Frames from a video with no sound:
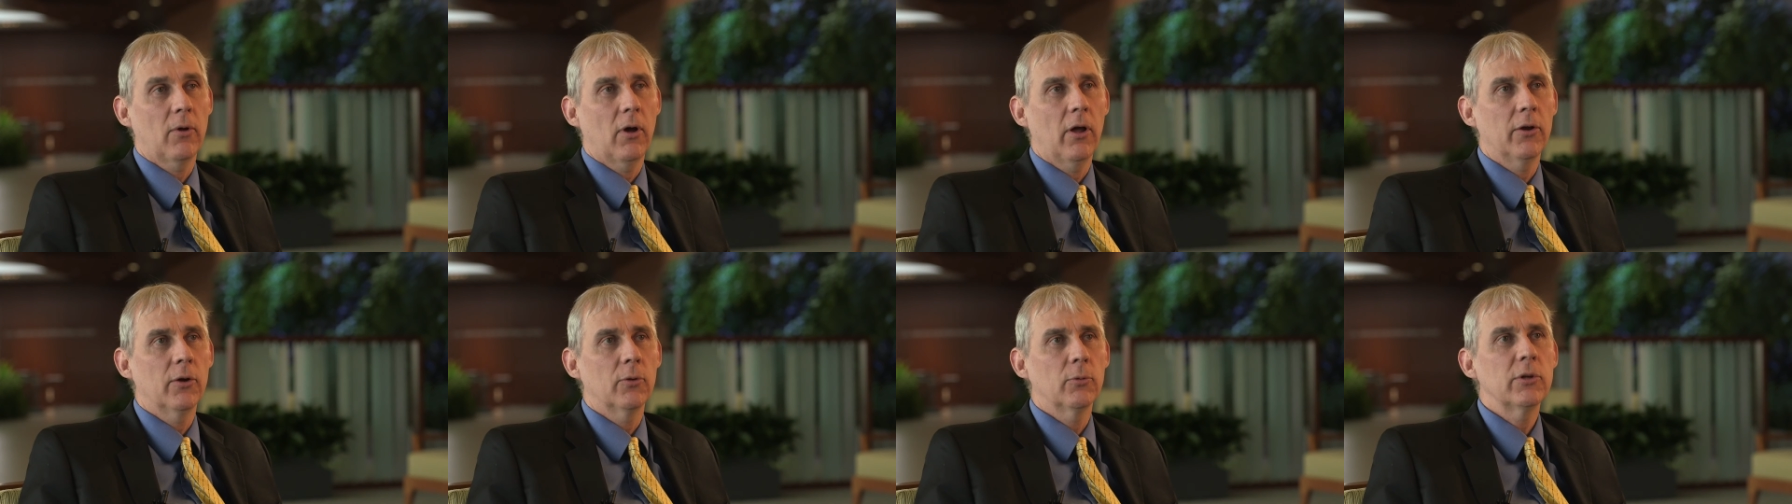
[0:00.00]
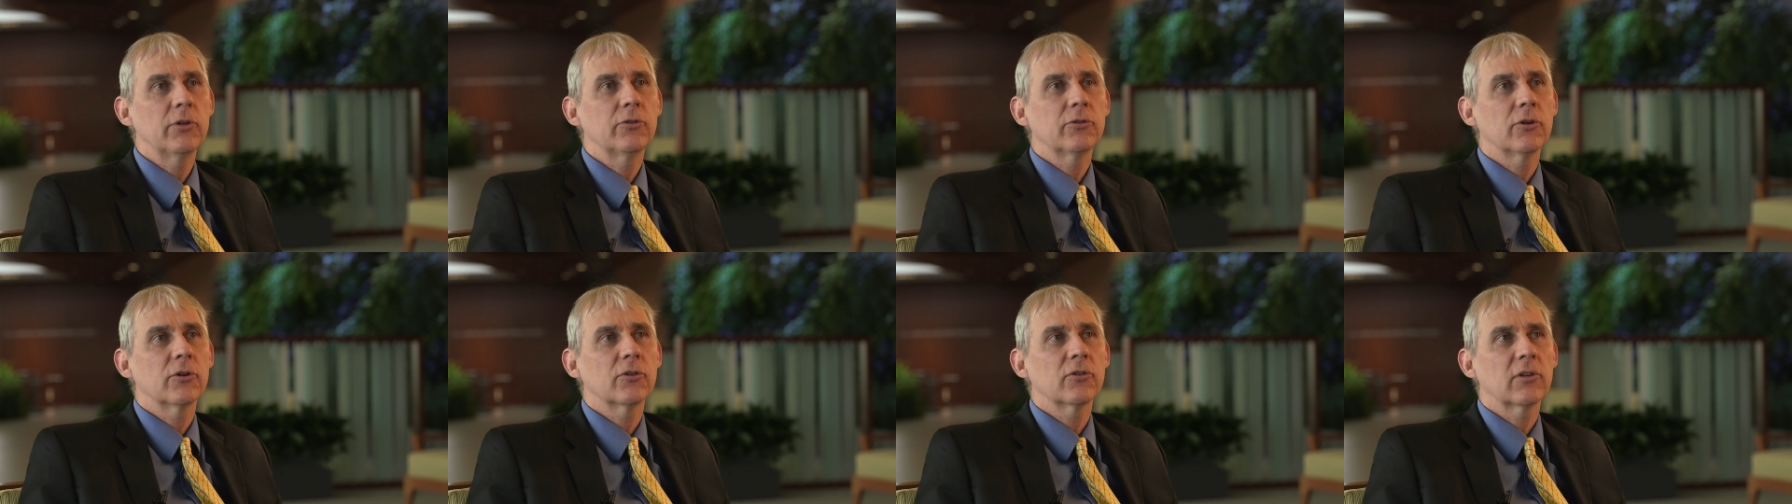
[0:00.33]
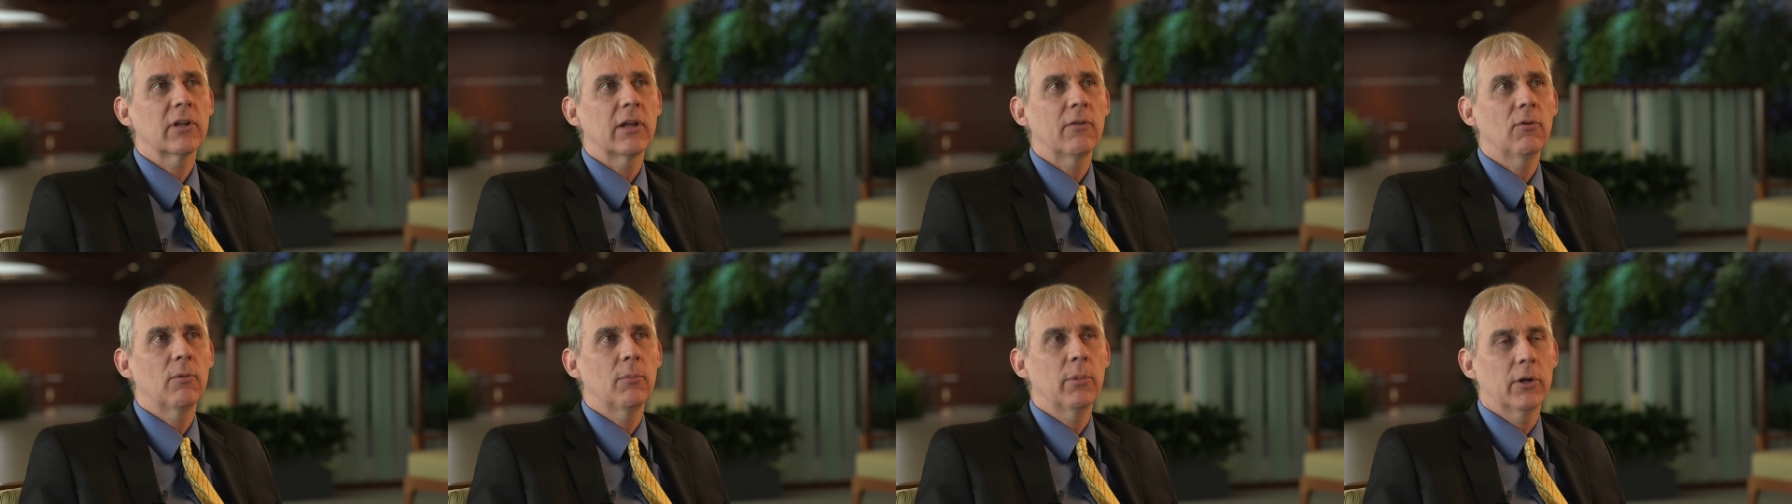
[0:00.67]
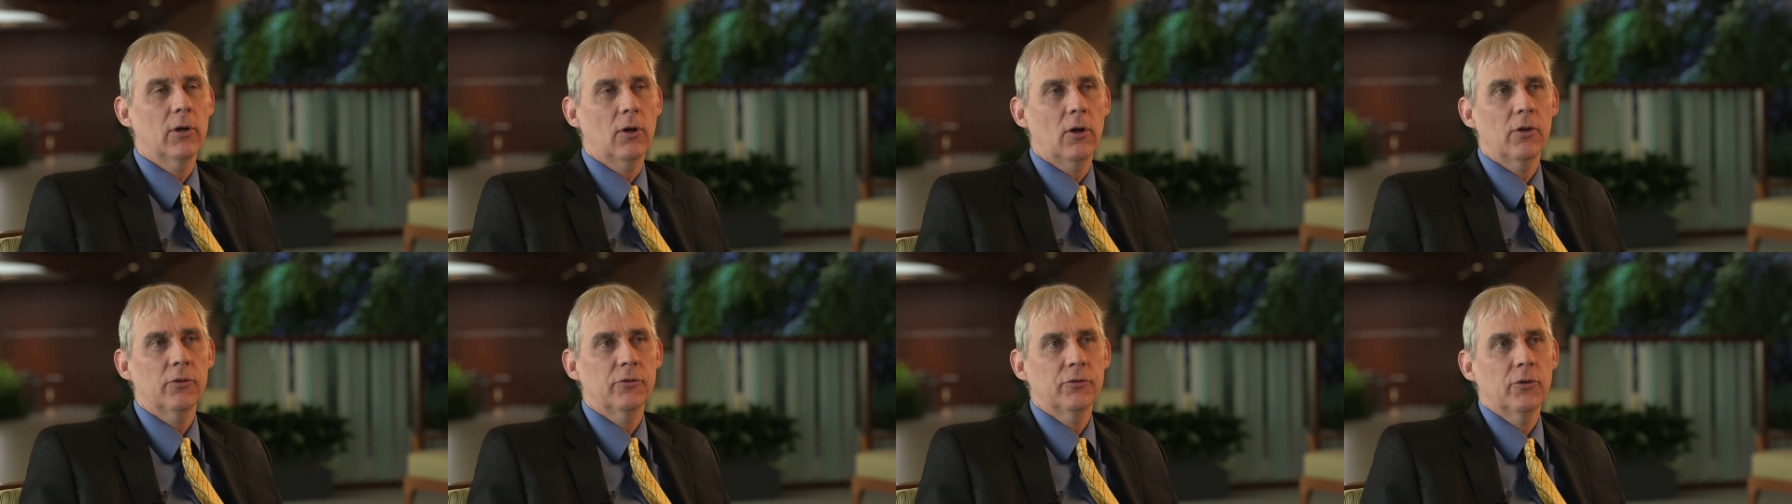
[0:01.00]
on a research level
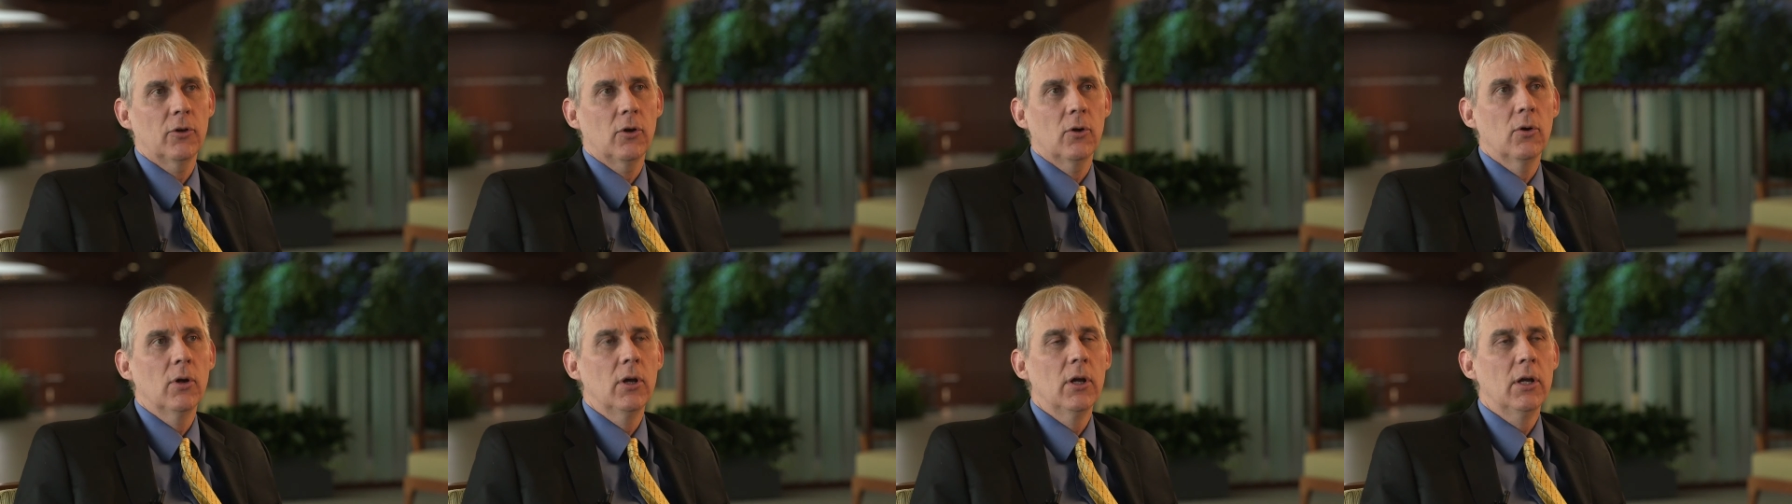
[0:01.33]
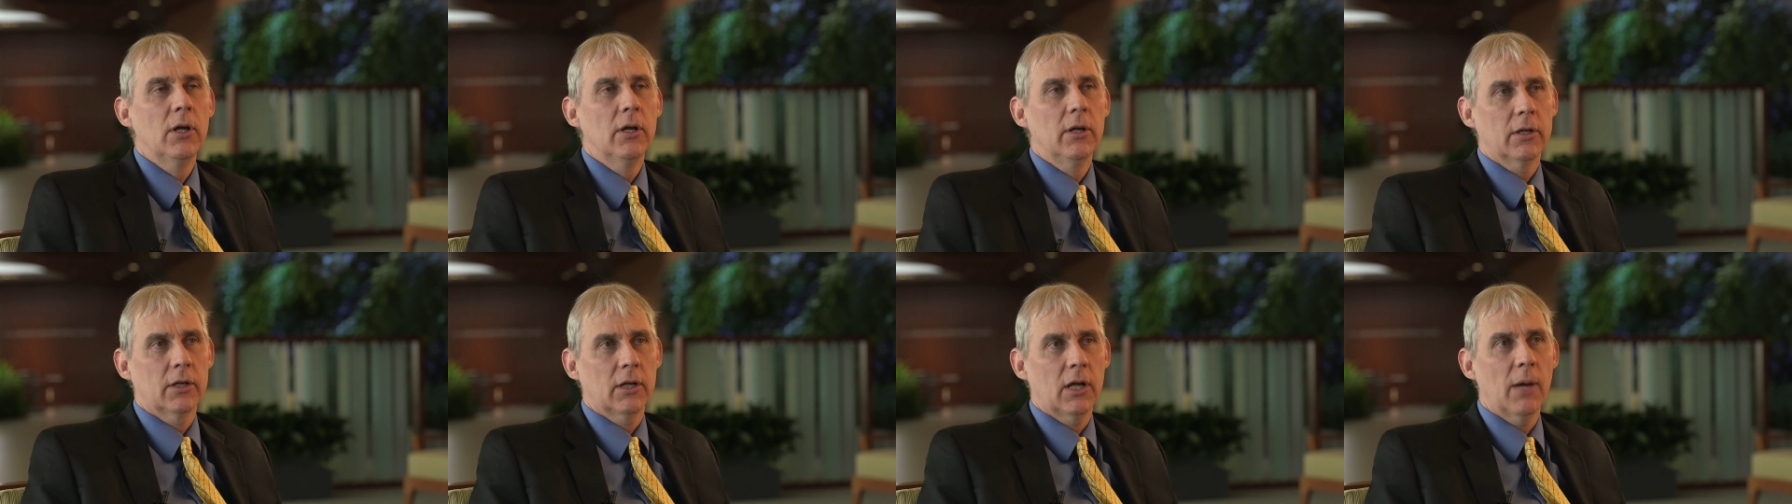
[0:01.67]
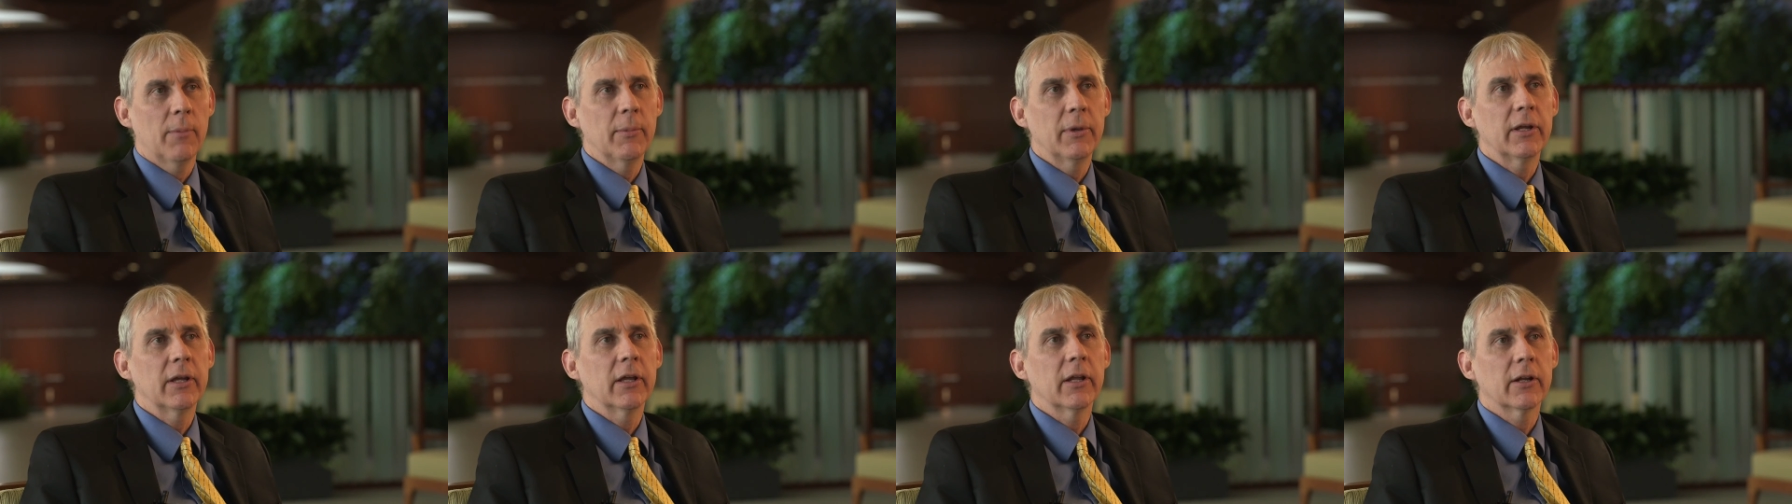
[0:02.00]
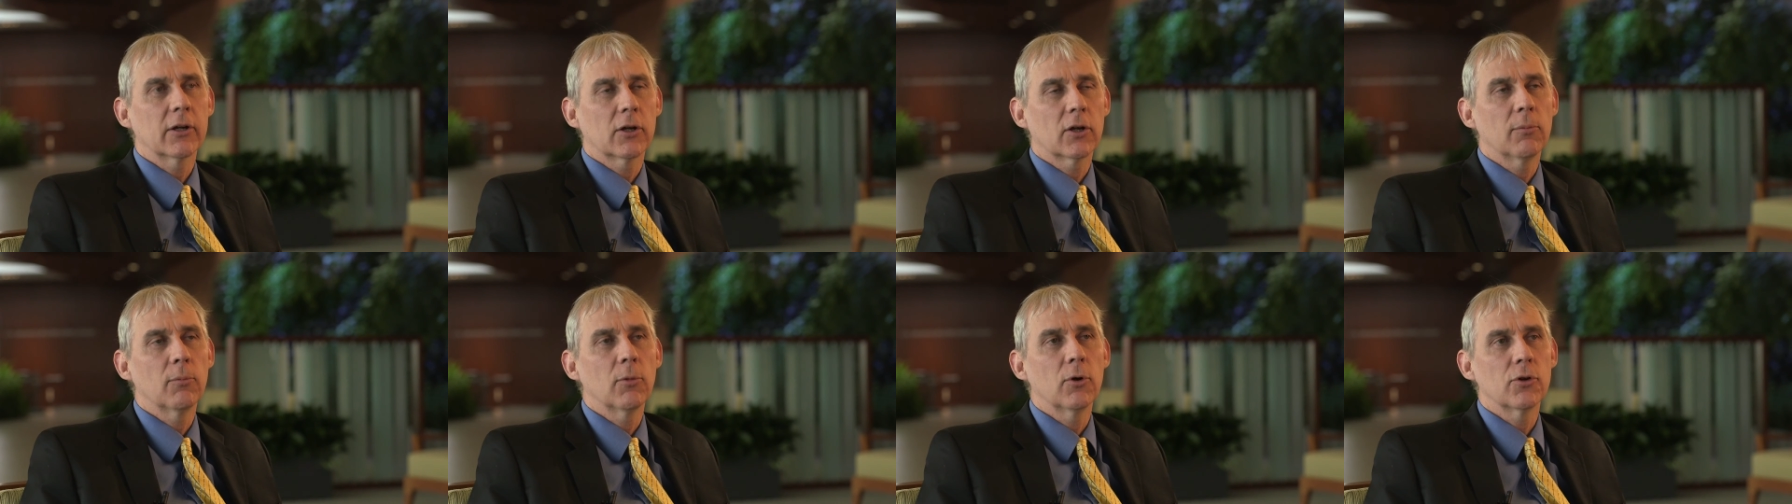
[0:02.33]
but also coming in
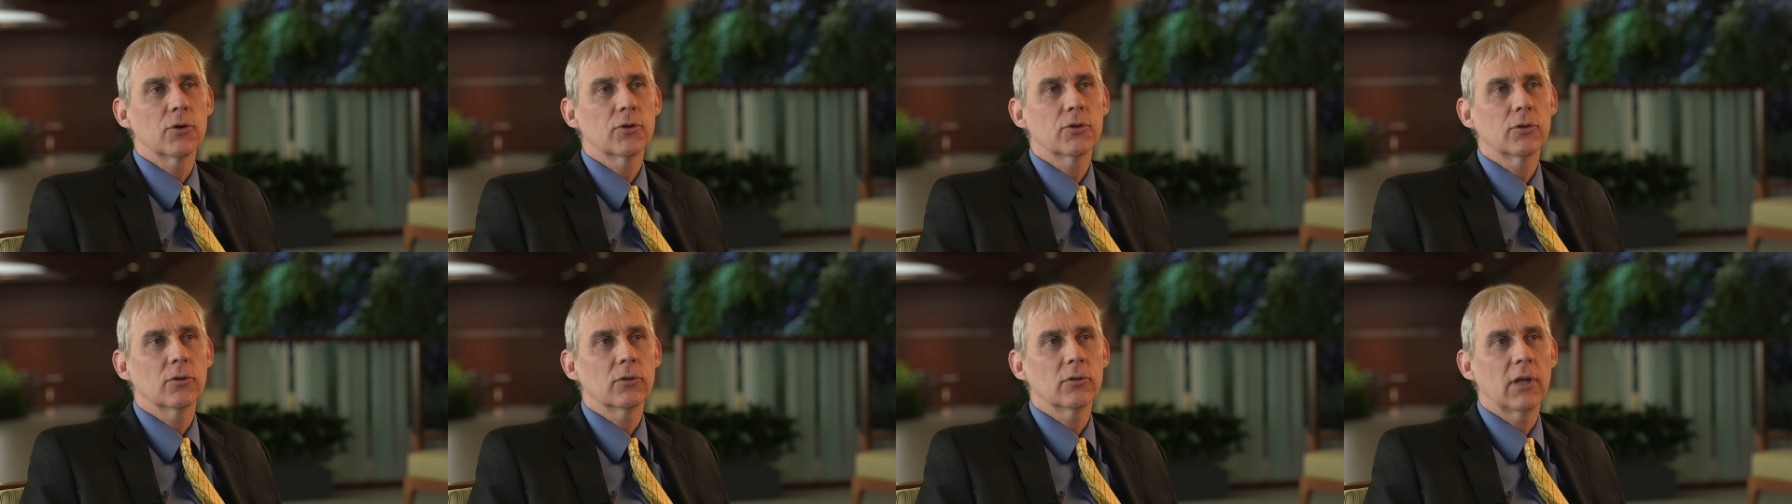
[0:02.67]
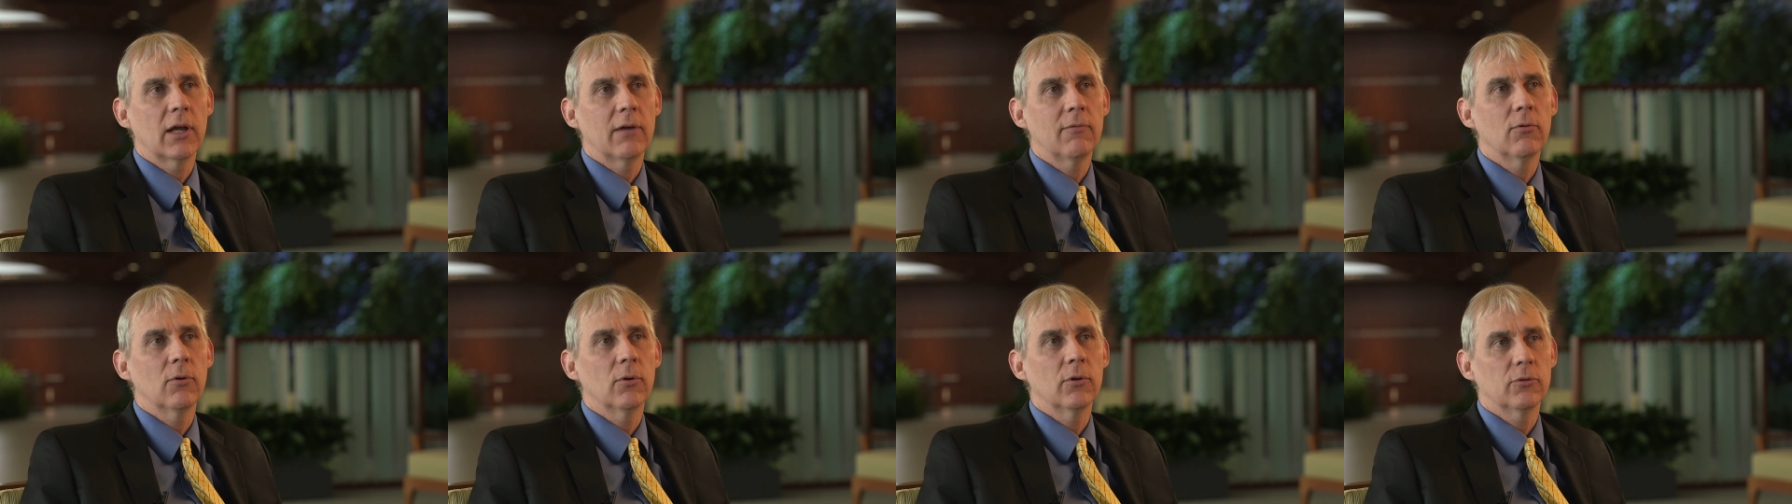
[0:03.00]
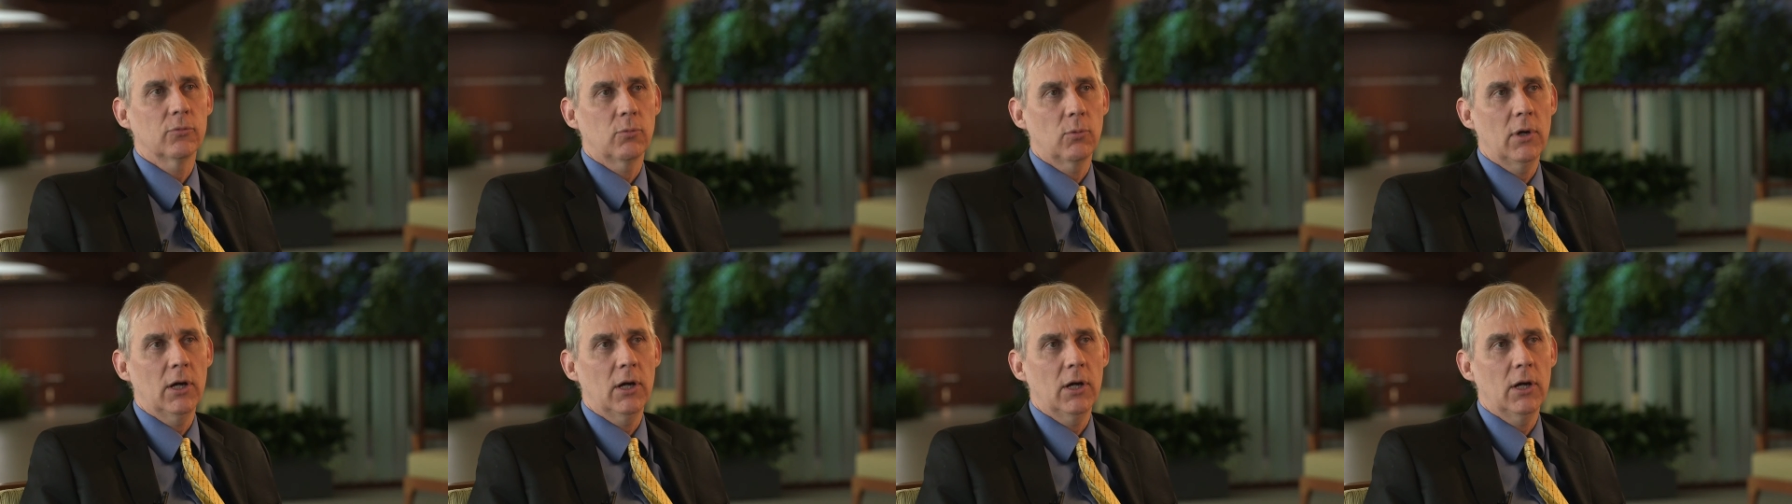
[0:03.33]
a commercial level as